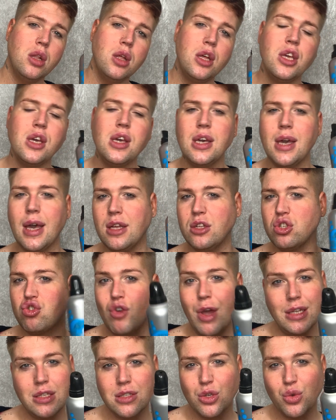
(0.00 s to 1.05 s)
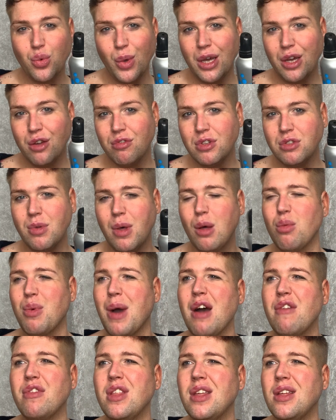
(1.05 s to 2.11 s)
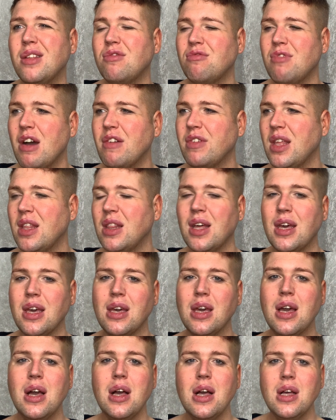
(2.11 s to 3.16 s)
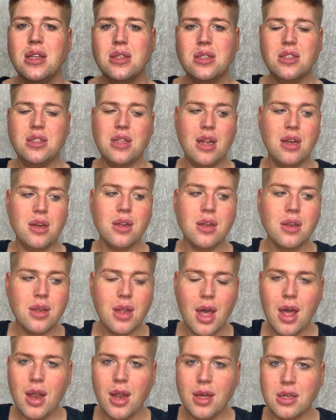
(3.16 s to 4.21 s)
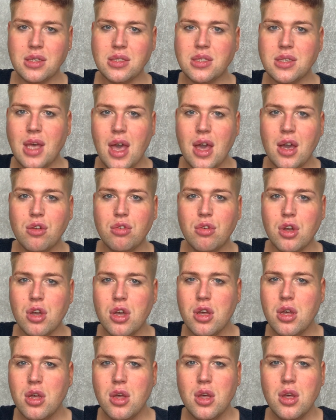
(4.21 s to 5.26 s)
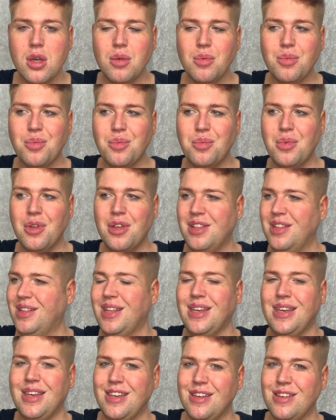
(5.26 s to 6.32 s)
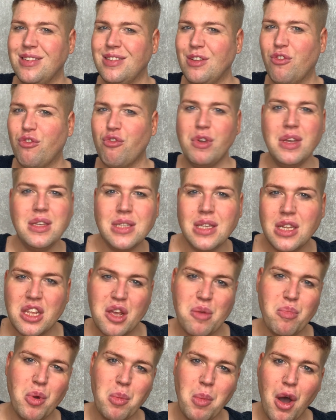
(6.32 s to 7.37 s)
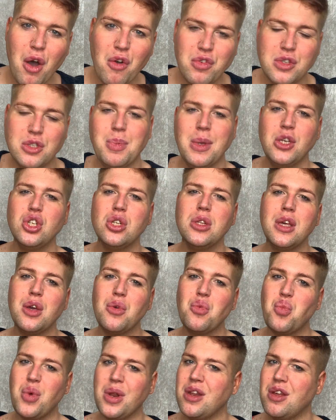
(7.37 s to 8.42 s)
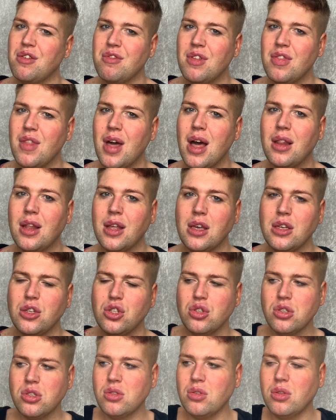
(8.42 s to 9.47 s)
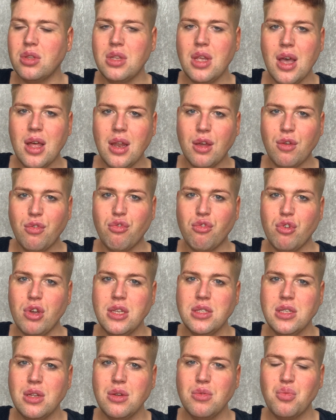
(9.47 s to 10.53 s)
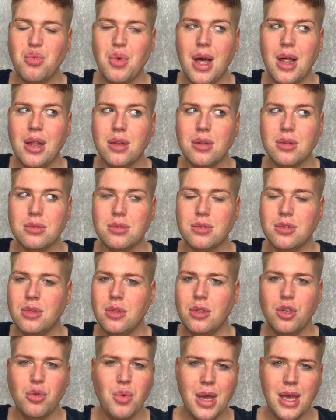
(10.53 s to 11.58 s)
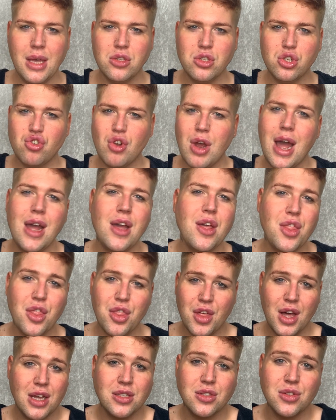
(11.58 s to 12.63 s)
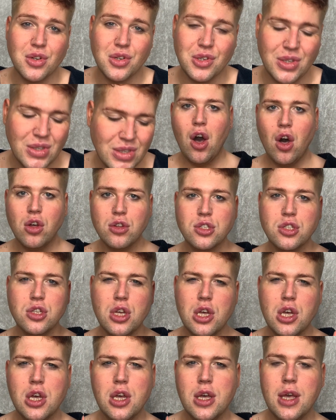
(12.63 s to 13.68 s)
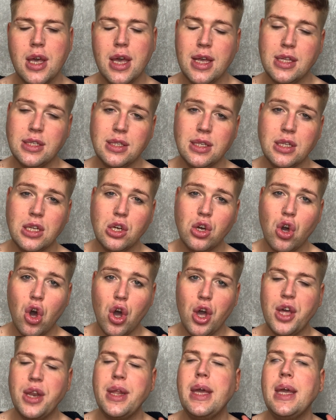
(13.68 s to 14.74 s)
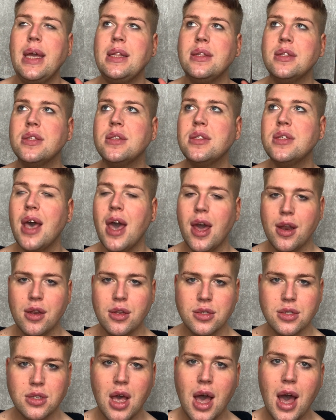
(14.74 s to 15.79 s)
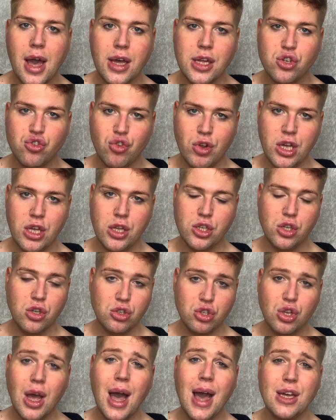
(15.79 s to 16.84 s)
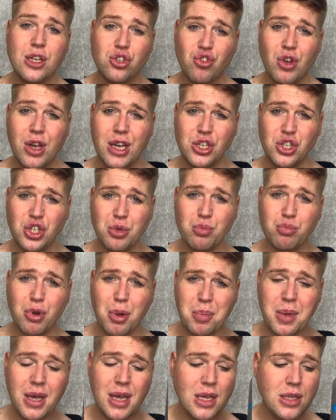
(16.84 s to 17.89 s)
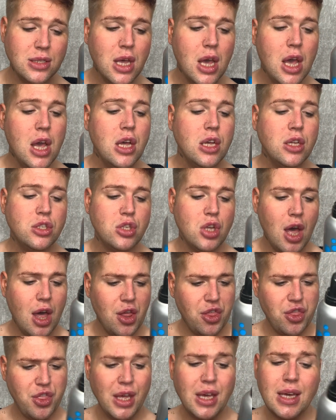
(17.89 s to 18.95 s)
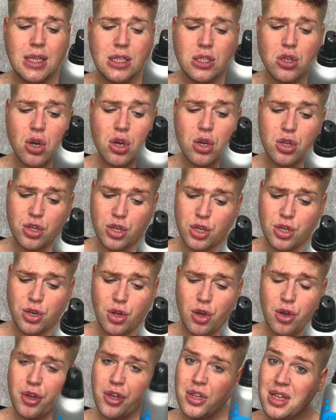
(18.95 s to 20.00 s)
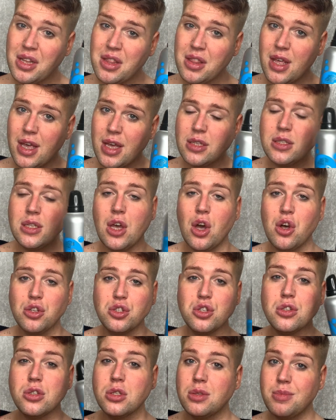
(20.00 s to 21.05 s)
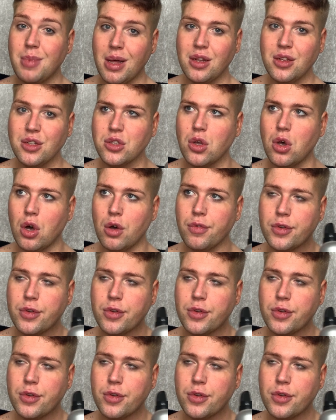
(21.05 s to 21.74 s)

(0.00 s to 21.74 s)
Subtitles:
and you can get dressed quicker as well, rather than like standing there like a scarecrow, like freezing your bum off, especially in winter and that. Like you just stood there like freezing while you're waiting to dry, and that's not good. Also, it's got an intense hydration properties, so I think it's got coconut oil in this. It also smells of